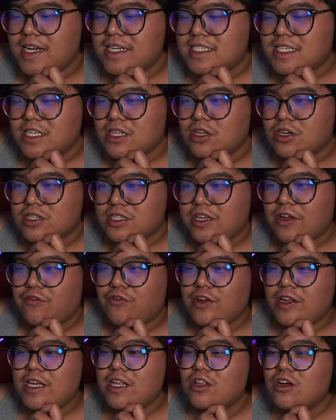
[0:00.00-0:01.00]
he look
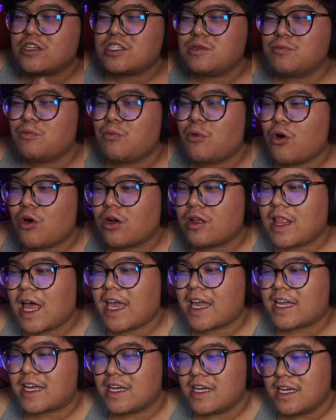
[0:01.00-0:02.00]
different? He looks more like